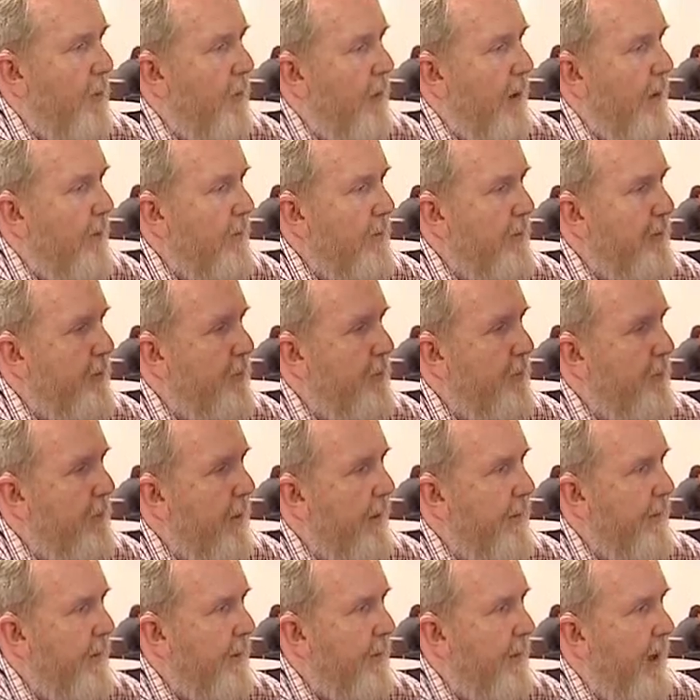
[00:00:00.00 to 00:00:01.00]
programmers could
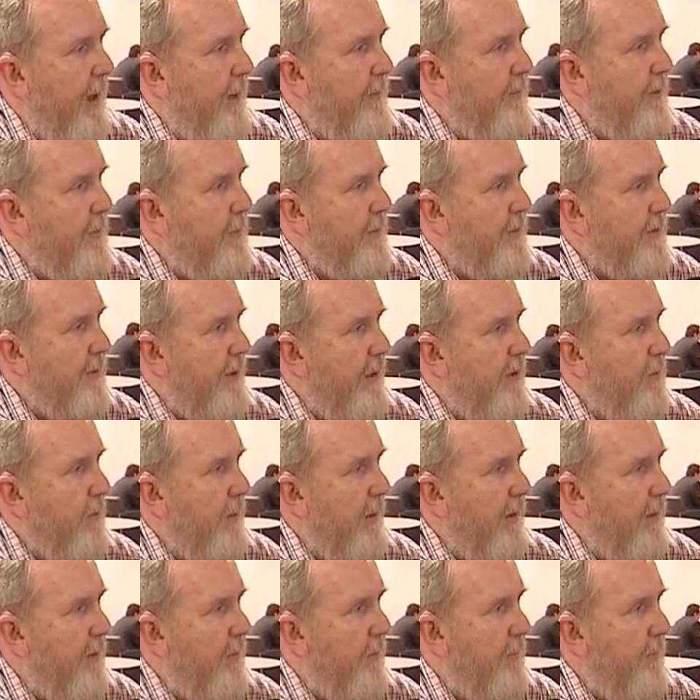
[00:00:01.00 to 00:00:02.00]
write their app through a
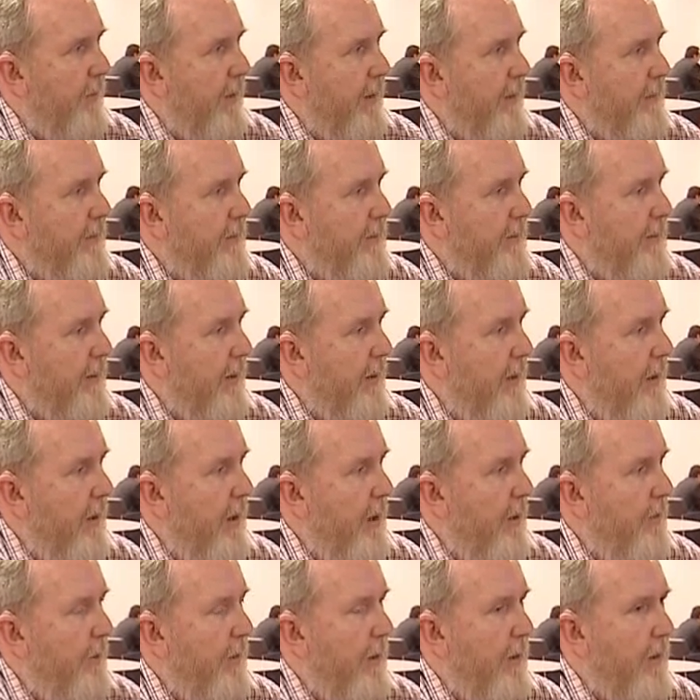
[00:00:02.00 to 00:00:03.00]
SQL interface
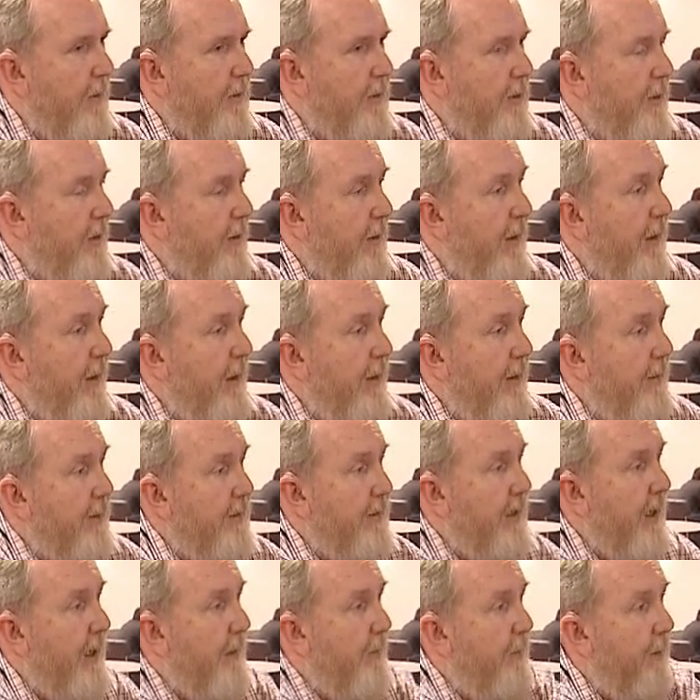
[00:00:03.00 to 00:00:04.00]
because they're hitting the
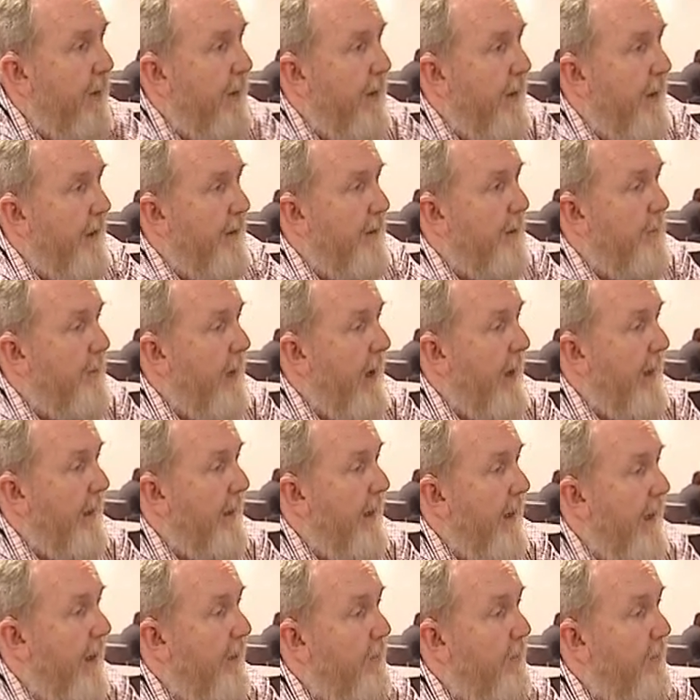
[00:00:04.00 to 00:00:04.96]
same thing on the back